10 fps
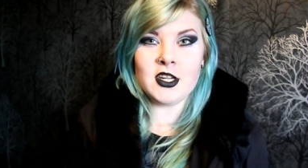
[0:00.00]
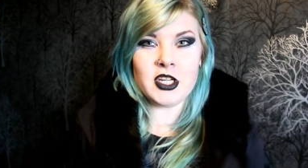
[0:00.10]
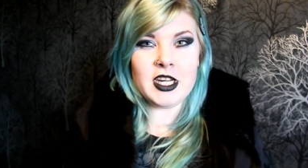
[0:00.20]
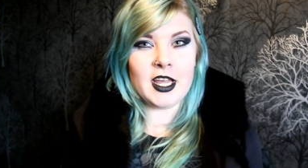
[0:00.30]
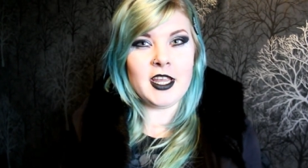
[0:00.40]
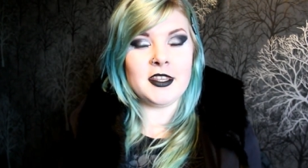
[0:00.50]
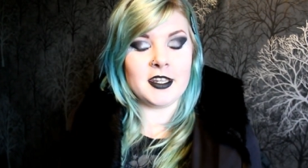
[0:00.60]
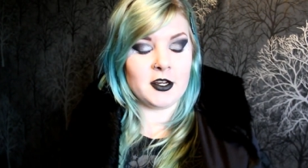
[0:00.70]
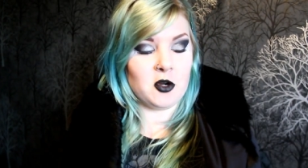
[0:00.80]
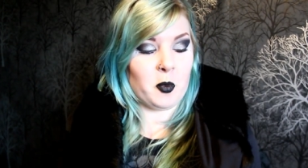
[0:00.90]
actually like
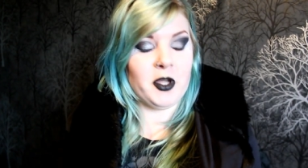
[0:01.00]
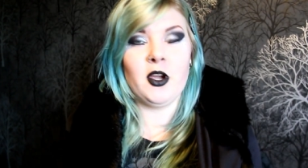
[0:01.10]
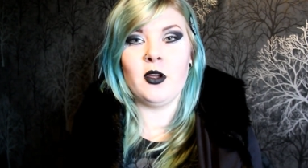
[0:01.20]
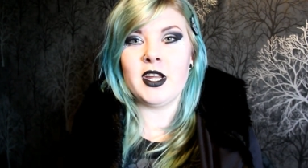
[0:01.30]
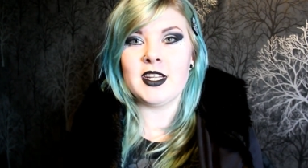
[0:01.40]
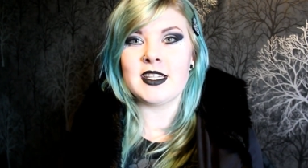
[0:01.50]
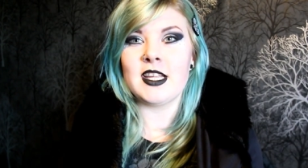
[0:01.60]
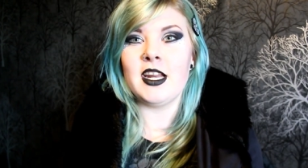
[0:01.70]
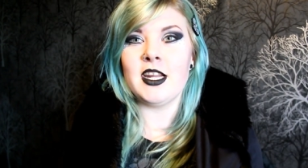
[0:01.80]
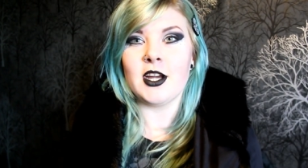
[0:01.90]
that I got my coat in a
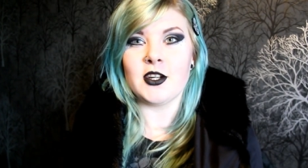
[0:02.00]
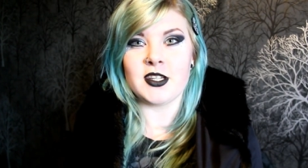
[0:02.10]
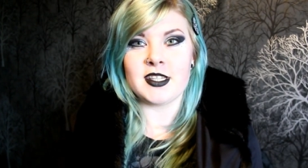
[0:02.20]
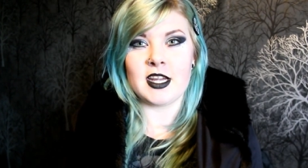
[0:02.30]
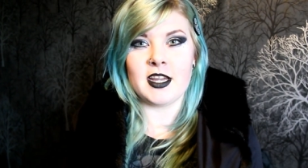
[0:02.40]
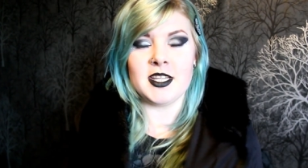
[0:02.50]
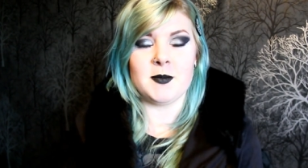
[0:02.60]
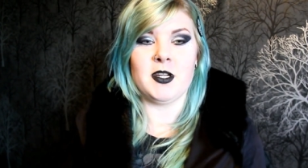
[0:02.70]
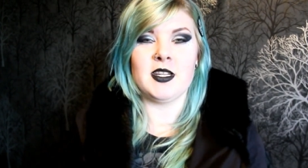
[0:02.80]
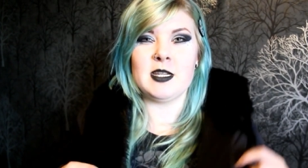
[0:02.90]
slightly larger size
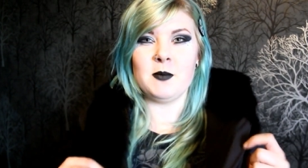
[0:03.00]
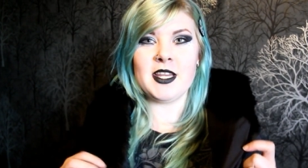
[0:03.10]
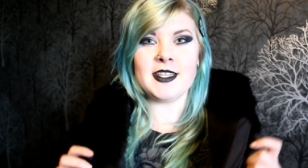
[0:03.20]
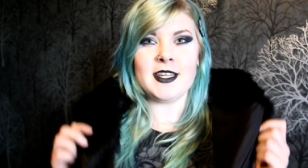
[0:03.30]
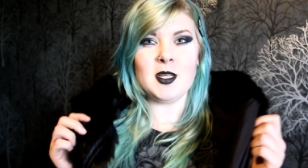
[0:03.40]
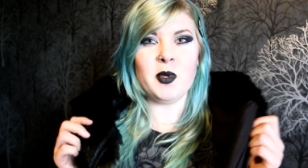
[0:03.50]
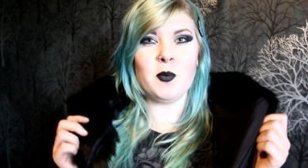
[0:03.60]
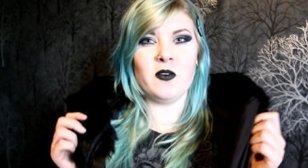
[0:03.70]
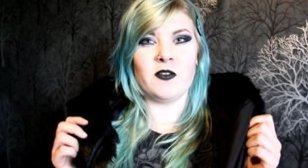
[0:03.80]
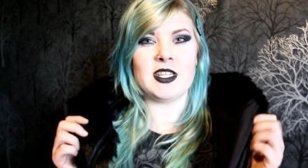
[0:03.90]
because it makes it a little bit
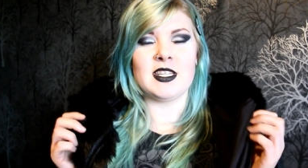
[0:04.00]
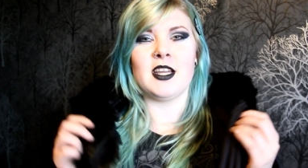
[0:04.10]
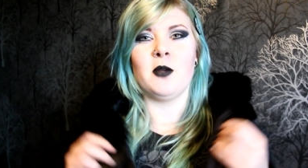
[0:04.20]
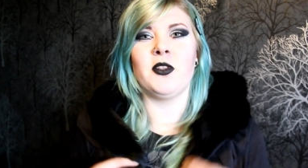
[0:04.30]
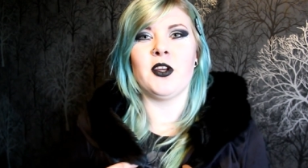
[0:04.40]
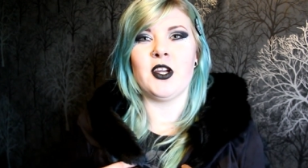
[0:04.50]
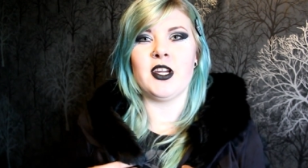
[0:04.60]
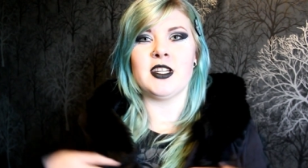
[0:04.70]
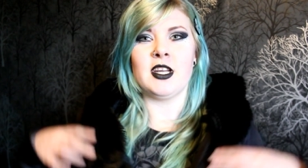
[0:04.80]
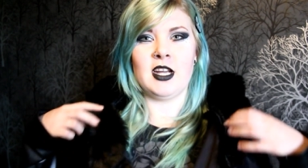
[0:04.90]
more versatile with the
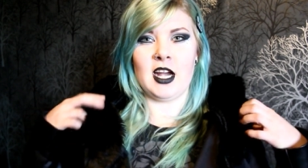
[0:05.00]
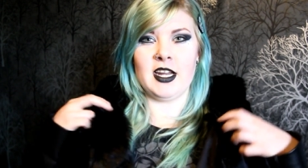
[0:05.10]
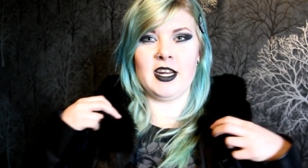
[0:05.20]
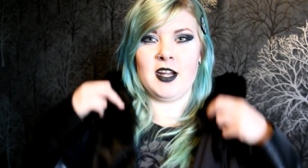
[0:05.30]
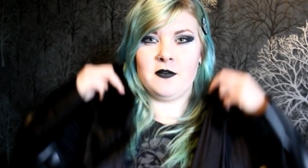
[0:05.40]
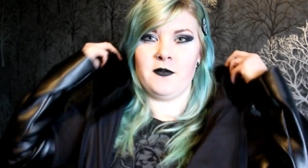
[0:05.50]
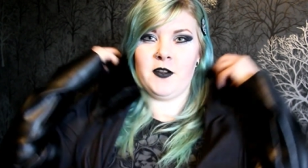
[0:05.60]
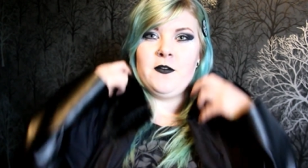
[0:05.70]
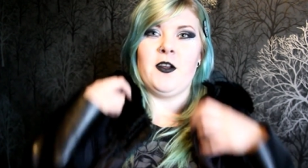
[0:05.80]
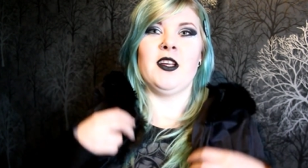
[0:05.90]
hood. I can have
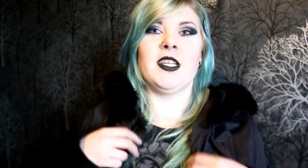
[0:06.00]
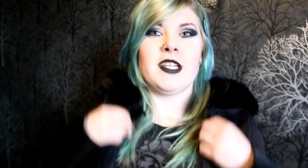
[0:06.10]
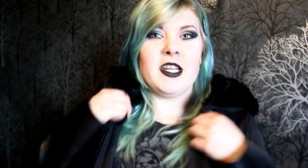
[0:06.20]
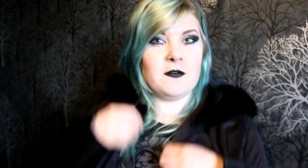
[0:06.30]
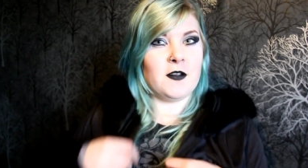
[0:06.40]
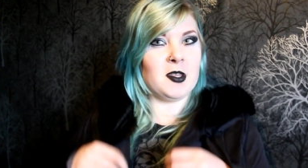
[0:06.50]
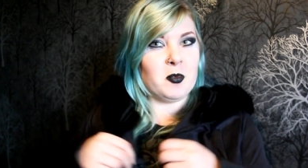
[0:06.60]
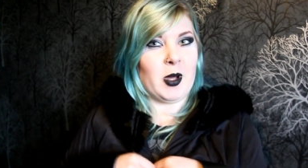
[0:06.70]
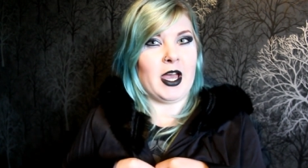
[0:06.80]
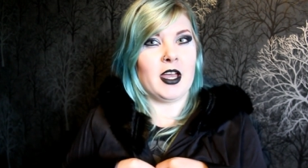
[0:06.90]
the fur slightly further
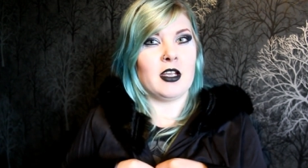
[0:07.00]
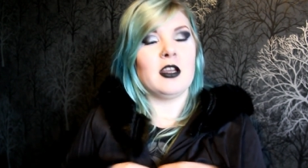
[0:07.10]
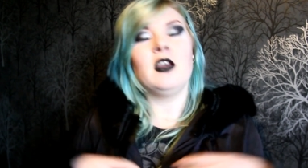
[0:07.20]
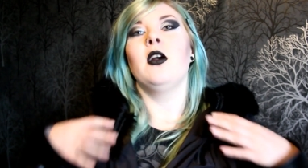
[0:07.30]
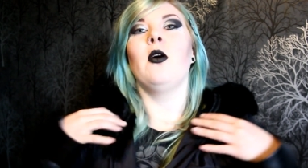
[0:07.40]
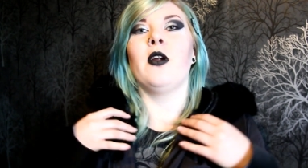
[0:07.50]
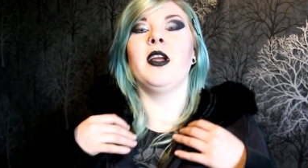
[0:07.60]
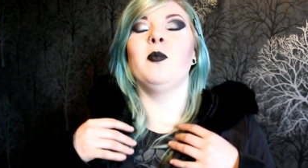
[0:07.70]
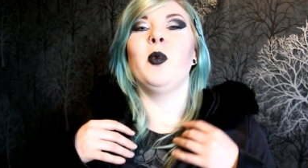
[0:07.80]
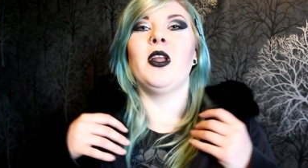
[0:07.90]
back, or I
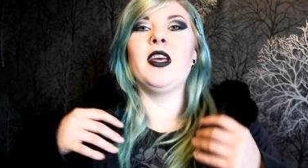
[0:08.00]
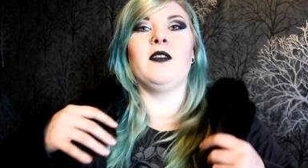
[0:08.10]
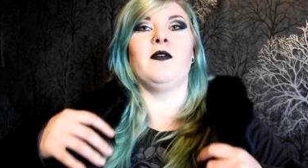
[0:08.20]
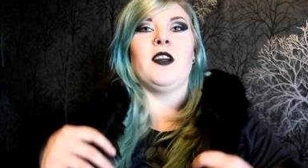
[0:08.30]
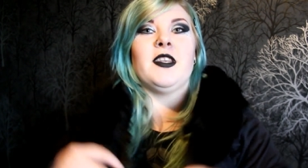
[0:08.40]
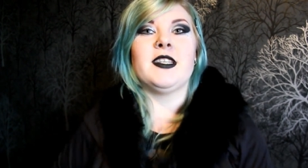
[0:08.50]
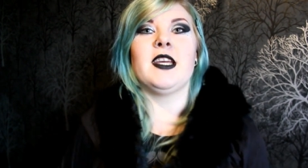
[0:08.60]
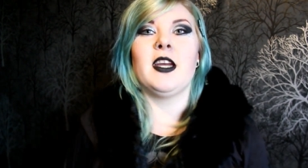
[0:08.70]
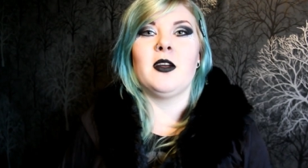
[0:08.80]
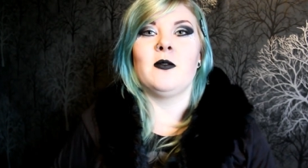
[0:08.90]
can pull it further
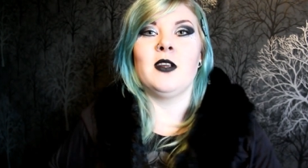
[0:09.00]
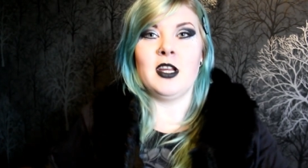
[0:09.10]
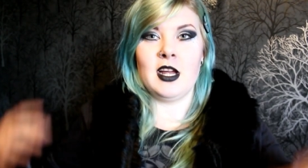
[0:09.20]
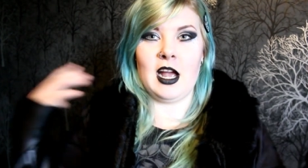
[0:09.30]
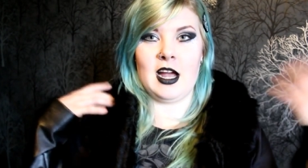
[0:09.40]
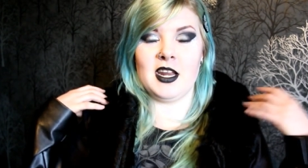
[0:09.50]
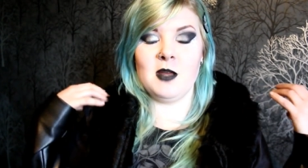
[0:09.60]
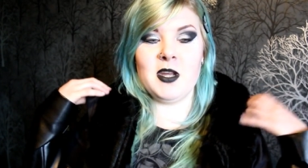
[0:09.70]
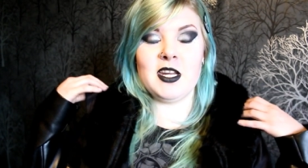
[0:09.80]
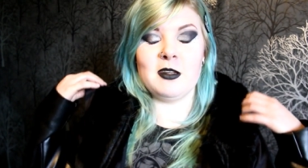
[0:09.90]
down. And
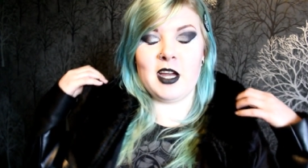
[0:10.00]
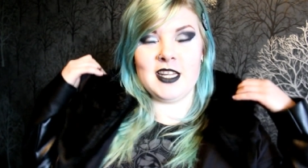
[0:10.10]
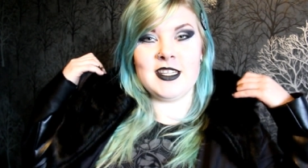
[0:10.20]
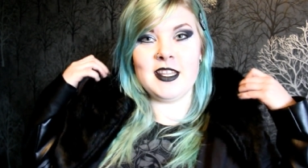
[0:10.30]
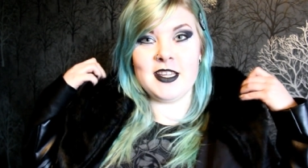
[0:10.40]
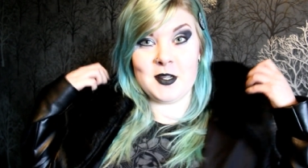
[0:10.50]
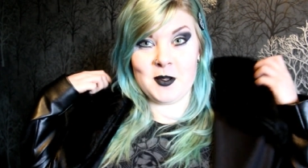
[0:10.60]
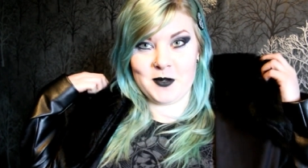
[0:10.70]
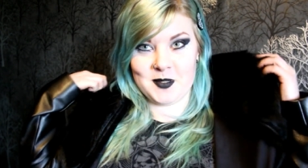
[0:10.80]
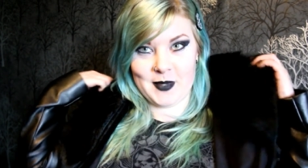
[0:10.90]
I mean, I said this
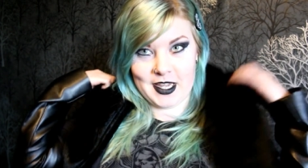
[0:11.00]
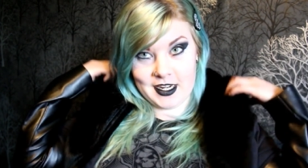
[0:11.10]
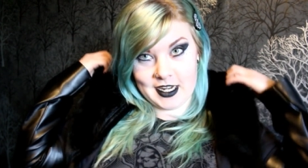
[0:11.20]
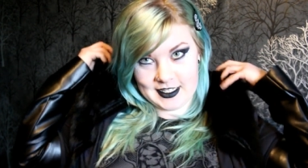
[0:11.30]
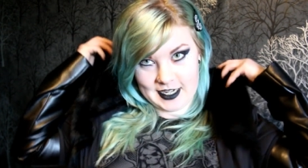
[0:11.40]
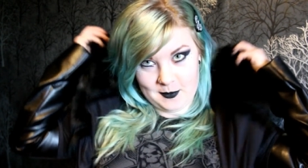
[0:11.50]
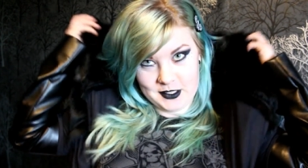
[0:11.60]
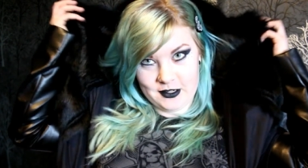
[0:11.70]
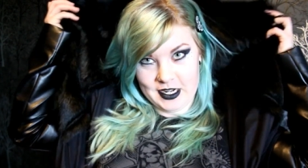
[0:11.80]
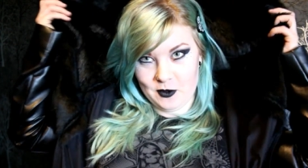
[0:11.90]
hood was big, it's
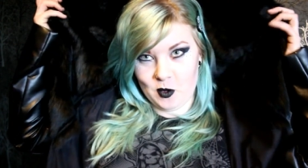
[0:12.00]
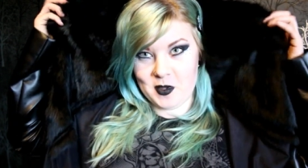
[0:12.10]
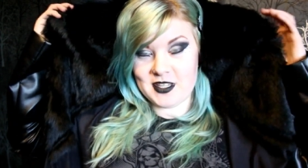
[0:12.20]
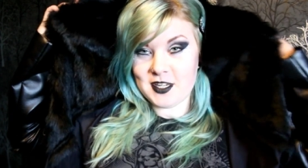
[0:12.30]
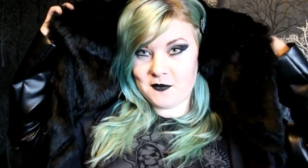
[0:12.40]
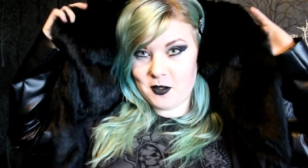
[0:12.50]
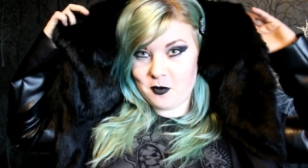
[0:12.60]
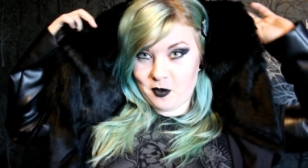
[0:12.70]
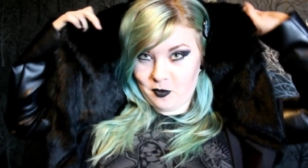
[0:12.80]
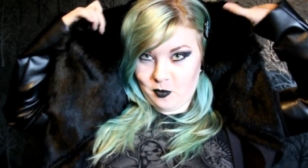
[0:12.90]
absolutely enormous. If
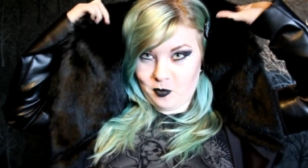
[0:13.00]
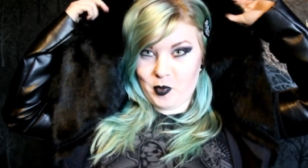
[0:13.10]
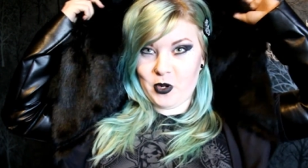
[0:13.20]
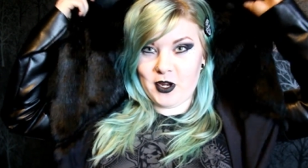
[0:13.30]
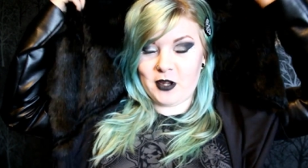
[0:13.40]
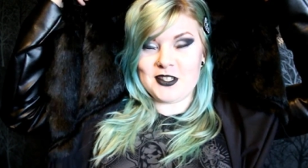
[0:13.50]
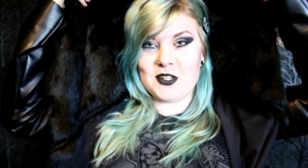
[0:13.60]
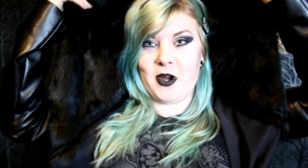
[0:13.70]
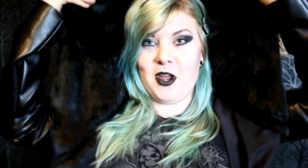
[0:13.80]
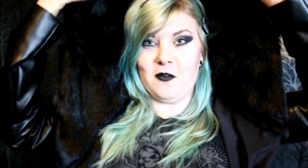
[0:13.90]
you put it
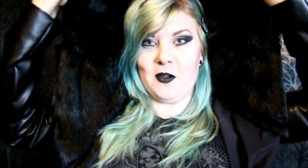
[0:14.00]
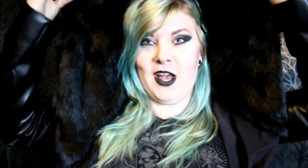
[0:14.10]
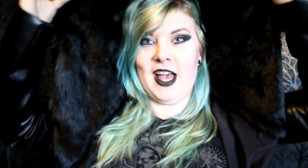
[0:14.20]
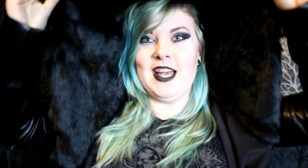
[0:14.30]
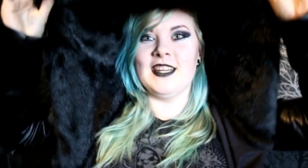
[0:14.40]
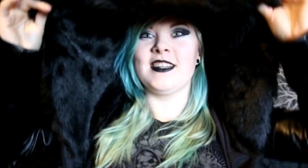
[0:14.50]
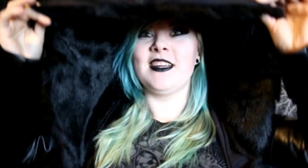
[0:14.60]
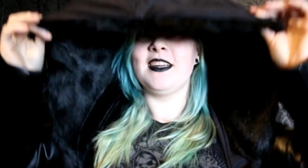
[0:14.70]
straight over your head,